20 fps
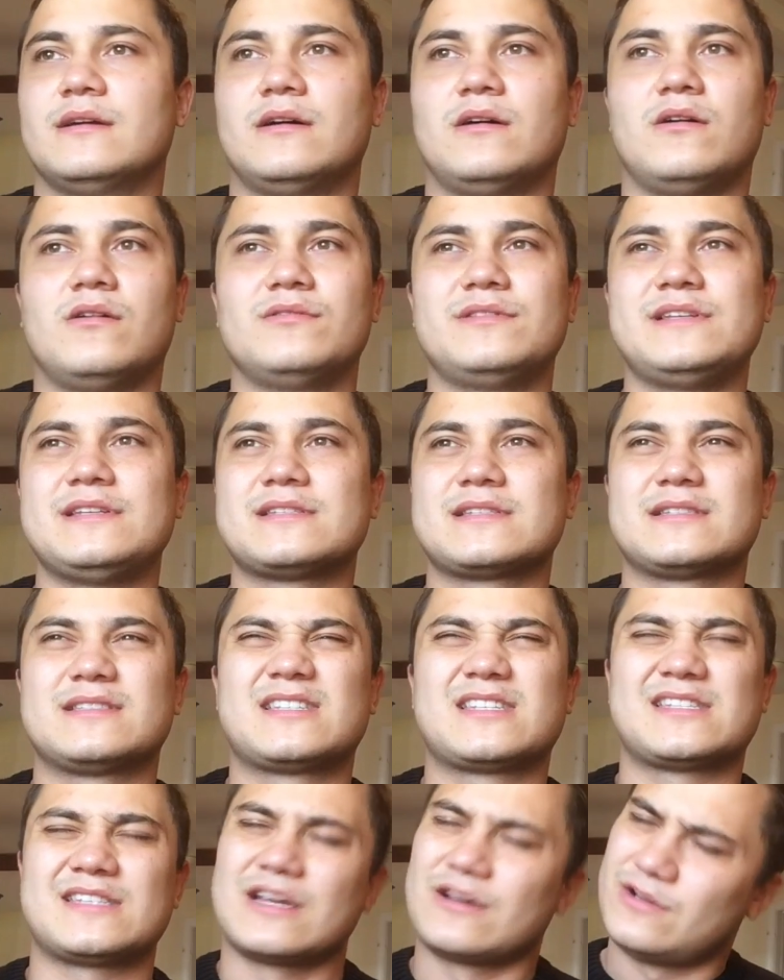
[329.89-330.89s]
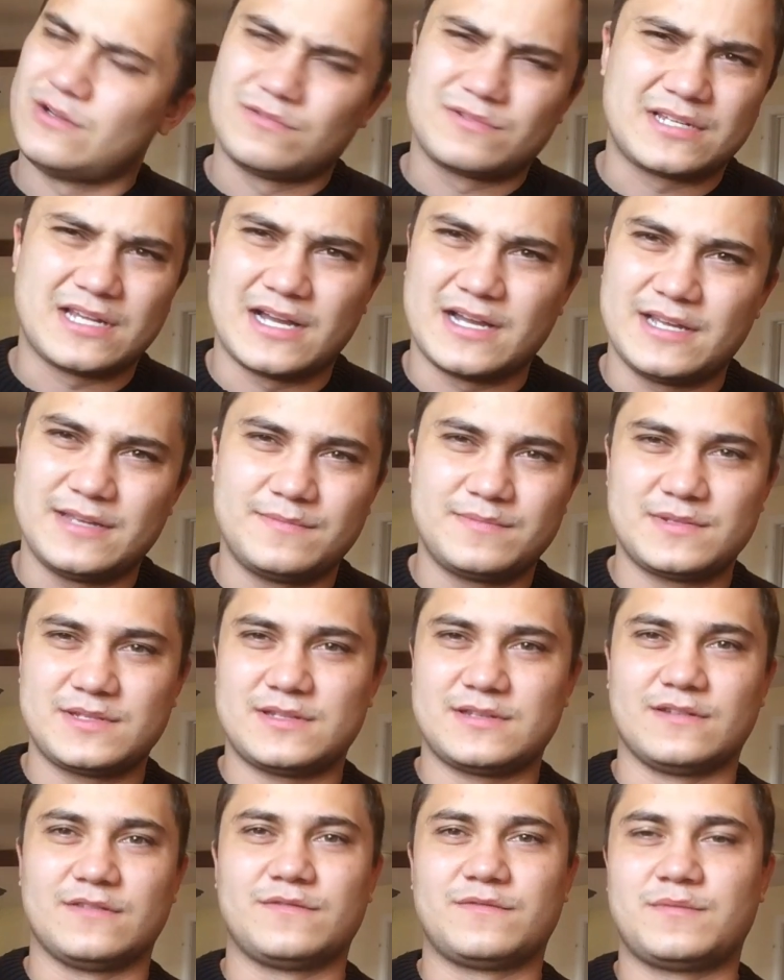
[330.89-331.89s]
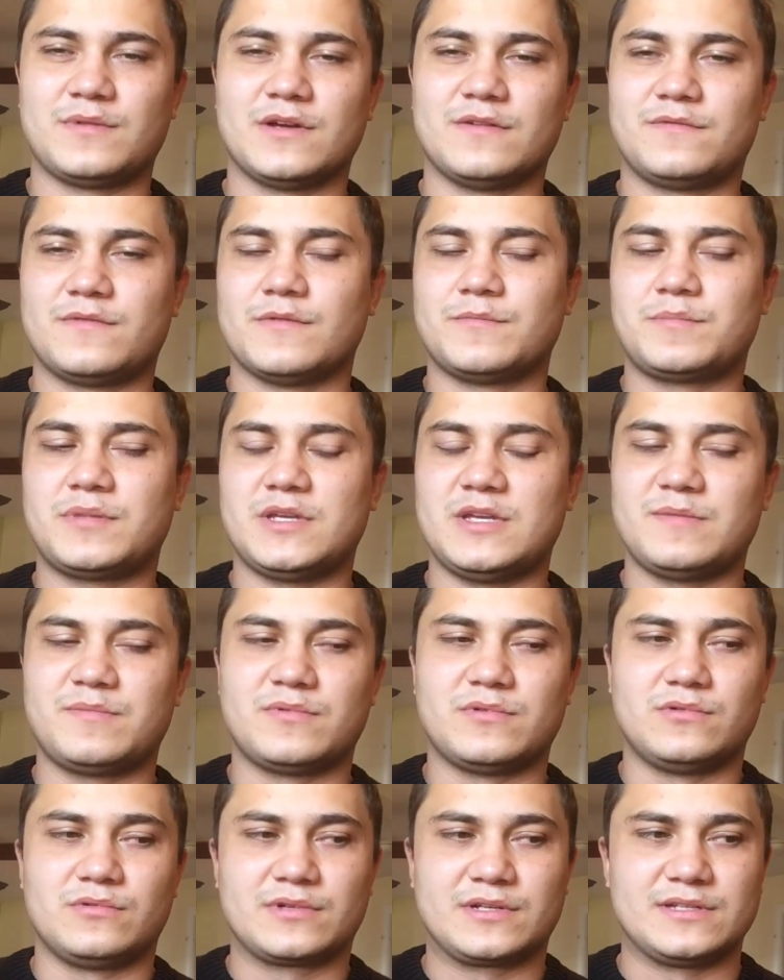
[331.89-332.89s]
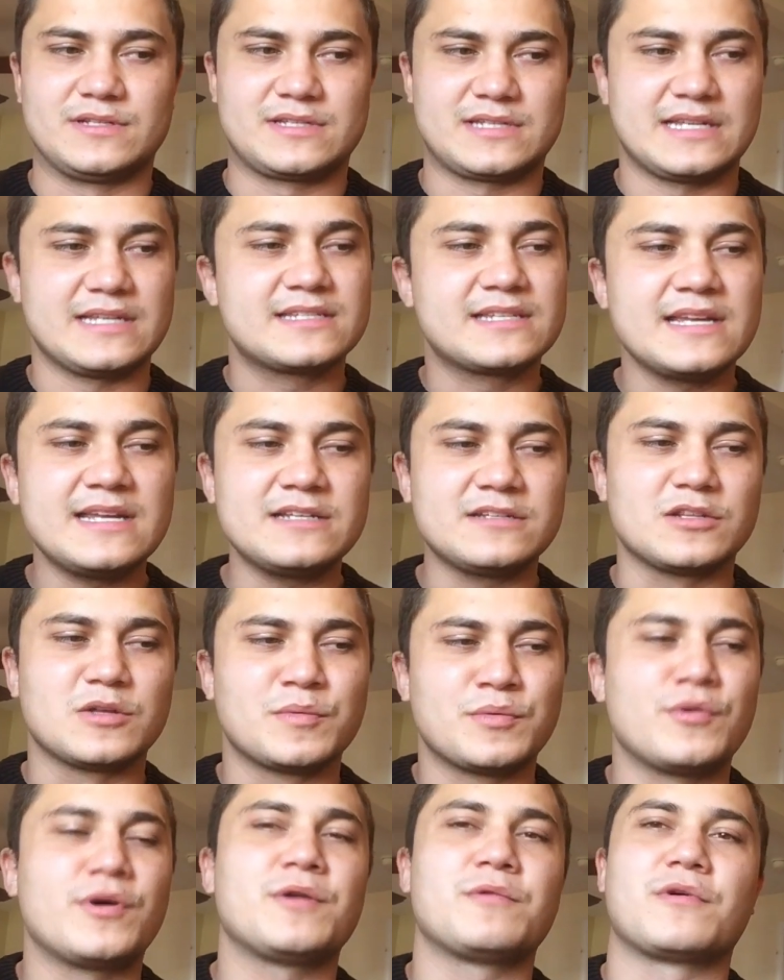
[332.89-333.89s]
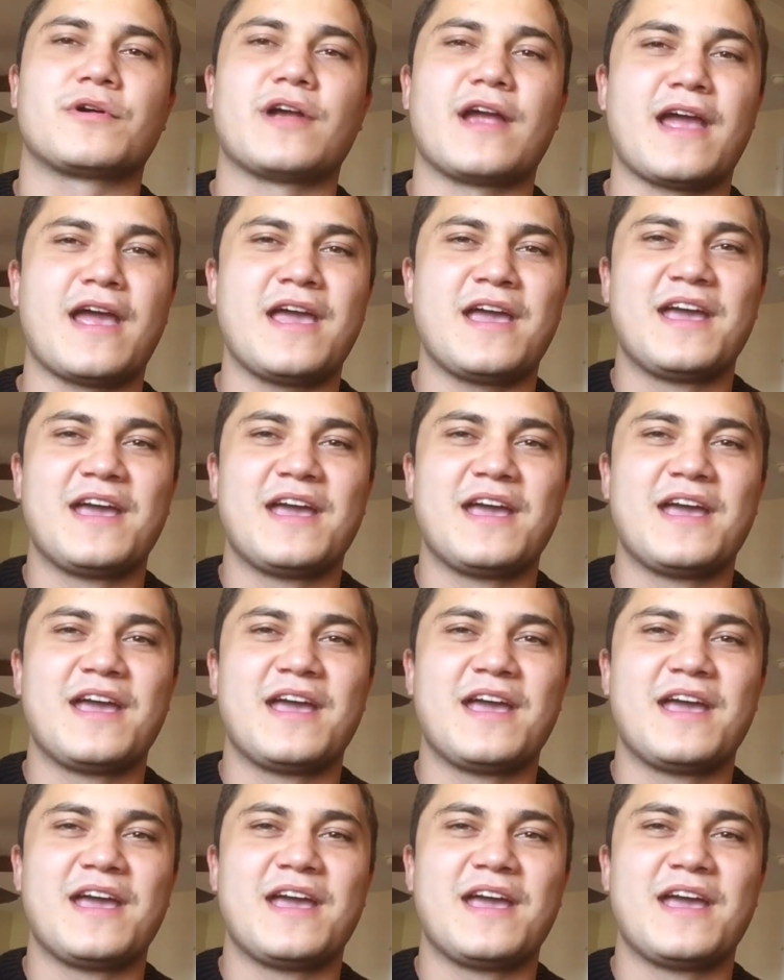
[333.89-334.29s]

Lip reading: all these stereotypes of people, because it's getting to the point where